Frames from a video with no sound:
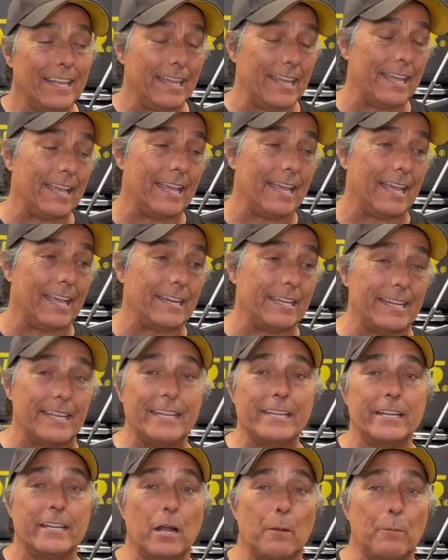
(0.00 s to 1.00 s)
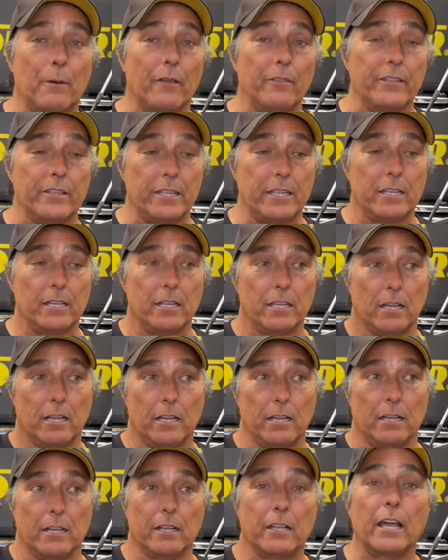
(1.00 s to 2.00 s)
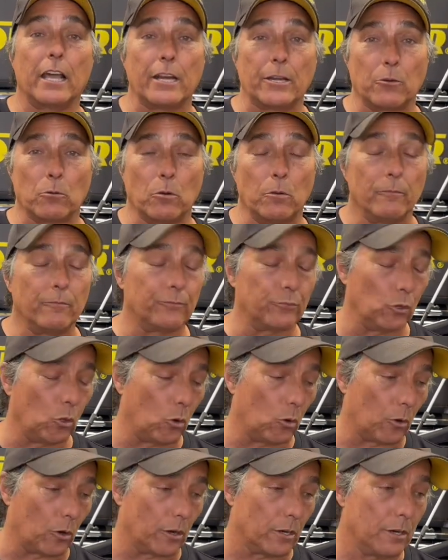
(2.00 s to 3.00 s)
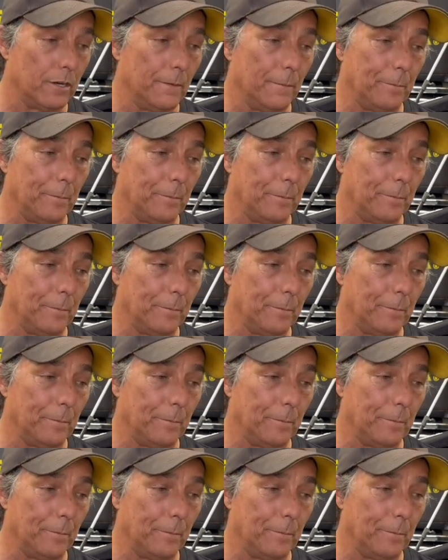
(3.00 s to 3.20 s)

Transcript: and ended up on the cutting room floor,